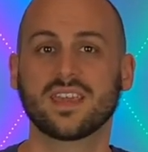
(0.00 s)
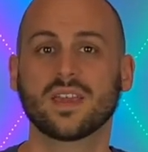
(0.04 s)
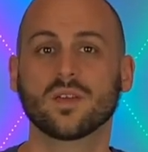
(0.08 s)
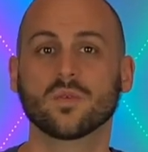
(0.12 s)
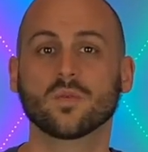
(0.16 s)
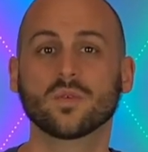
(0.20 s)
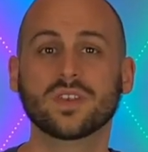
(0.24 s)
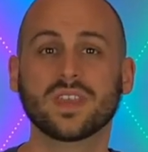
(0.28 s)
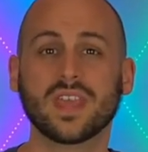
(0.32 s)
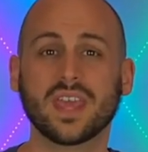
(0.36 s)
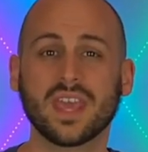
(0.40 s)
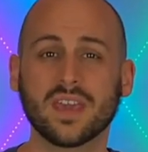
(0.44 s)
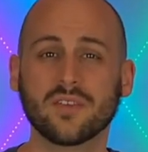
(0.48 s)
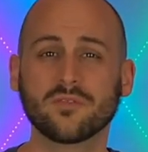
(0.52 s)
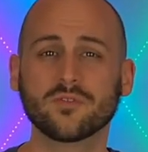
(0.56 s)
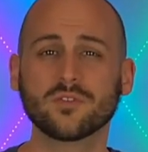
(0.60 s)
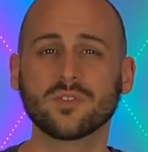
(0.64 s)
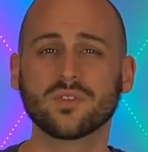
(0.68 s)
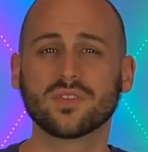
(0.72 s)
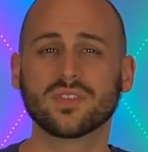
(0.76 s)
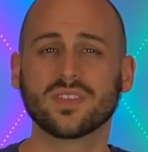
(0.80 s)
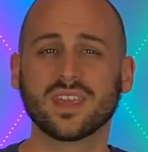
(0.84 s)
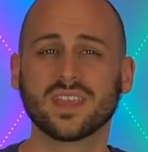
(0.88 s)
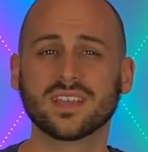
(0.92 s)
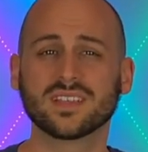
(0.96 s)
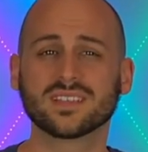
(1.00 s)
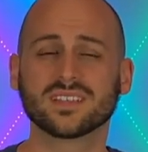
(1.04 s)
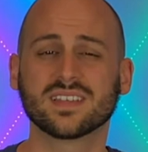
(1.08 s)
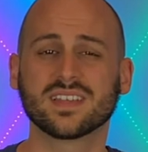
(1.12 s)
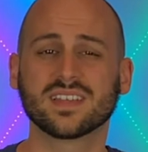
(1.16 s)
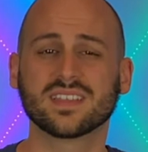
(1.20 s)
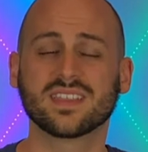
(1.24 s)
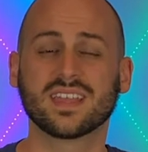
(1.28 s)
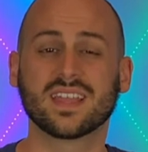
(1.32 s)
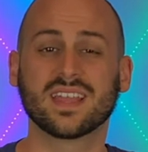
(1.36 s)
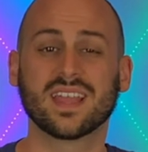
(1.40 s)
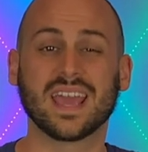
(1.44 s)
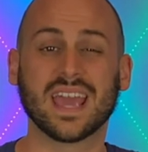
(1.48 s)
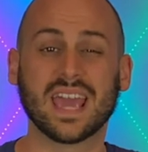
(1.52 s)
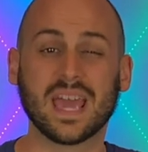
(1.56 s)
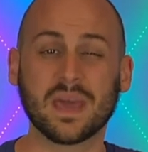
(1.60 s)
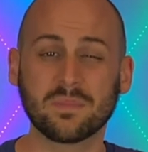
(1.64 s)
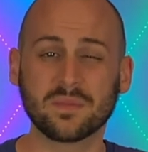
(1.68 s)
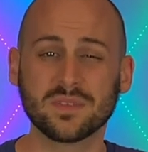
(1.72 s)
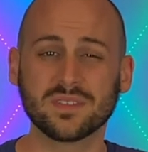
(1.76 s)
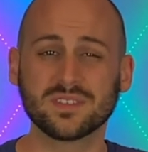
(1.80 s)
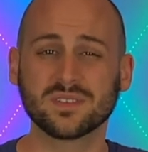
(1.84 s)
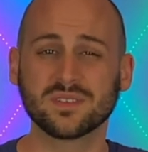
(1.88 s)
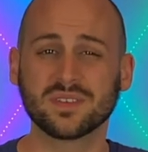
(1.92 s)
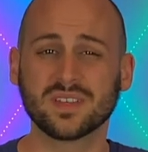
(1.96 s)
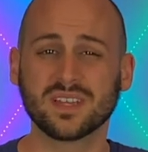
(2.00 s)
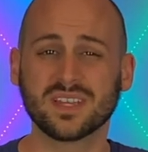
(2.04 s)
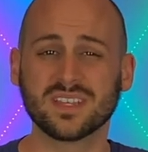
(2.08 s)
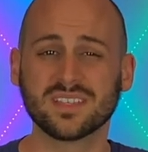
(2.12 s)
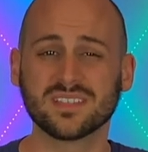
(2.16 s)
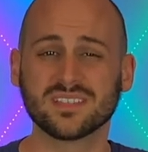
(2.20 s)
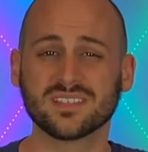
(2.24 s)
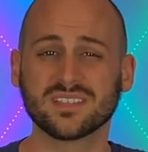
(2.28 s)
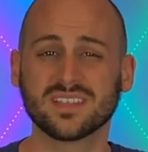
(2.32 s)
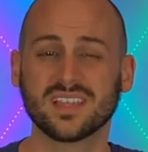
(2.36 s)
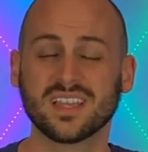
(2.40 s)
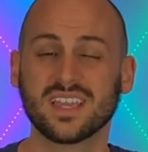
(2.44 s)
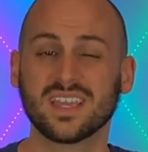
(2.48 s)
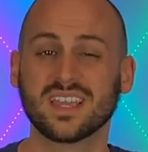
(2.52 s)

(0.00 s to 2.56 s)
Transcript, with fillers: Whenever things like that happen to us,